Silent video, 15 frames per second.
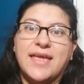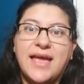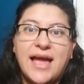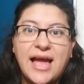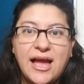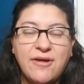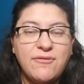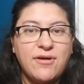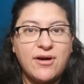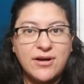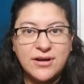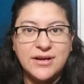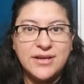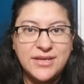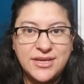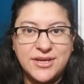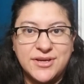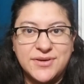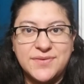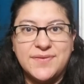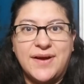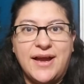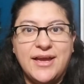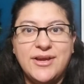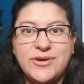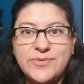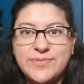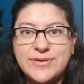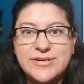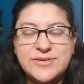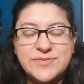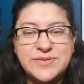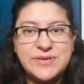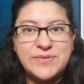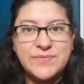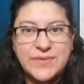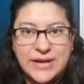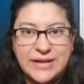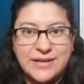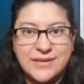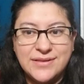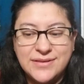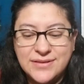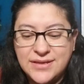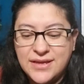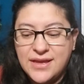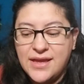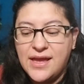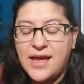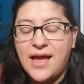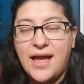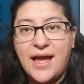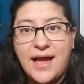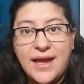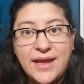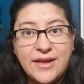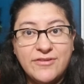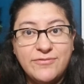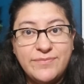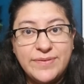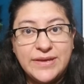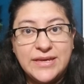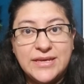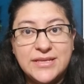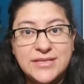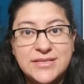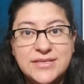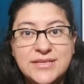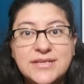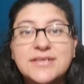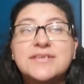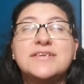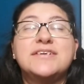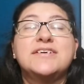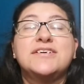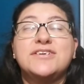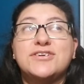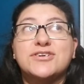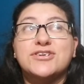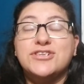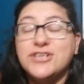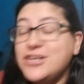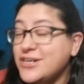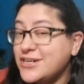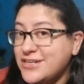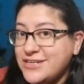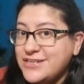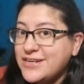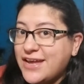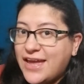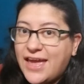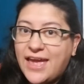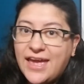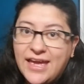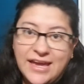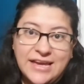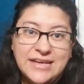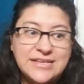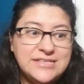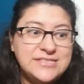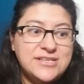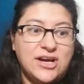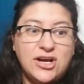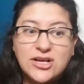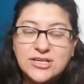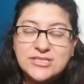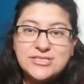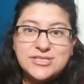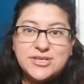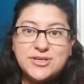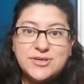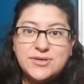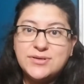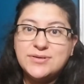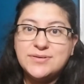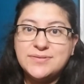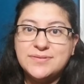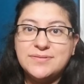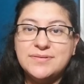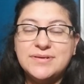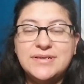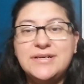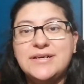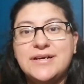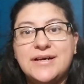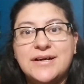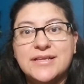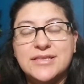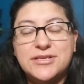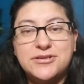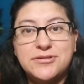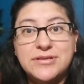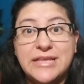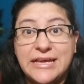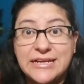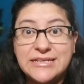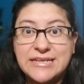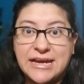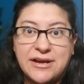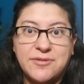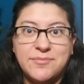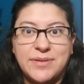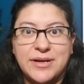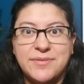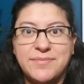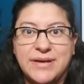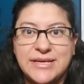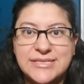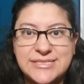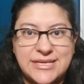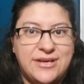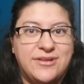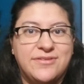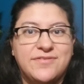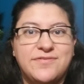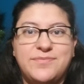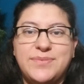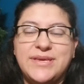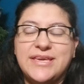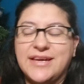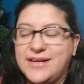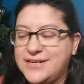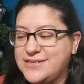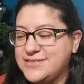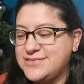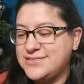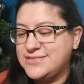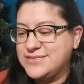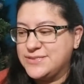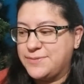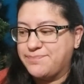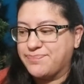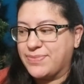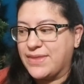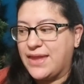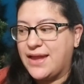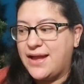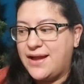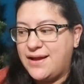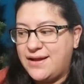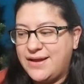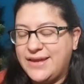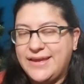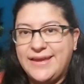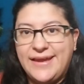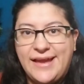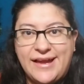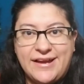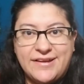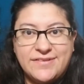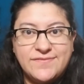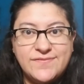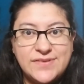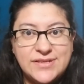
How are you? I hope you're doing well. I have been good and also a little let down by myself because I have